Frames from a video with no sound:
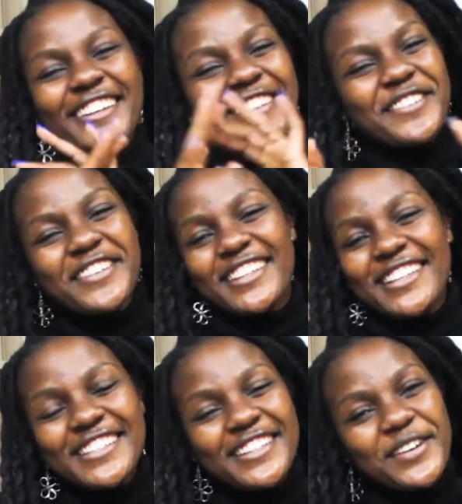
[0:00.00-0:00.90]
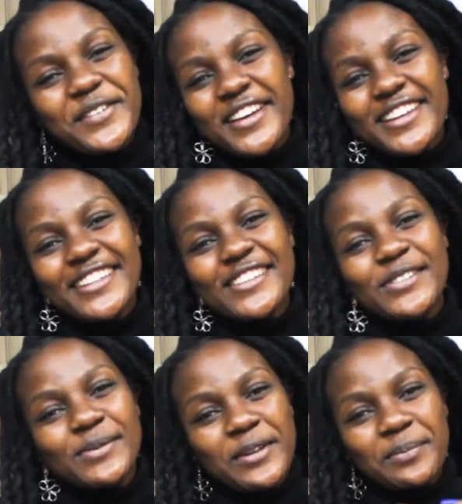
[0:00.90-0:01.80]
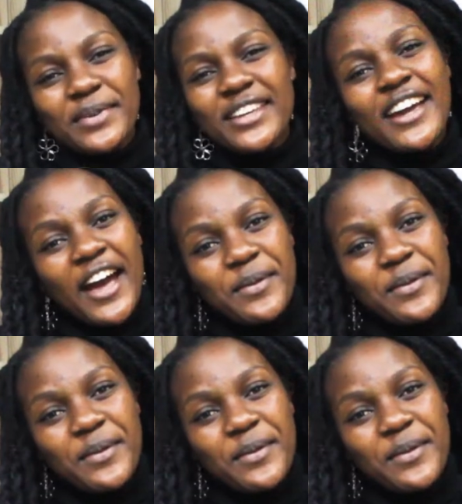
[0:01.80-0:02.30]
you know creating awareness and being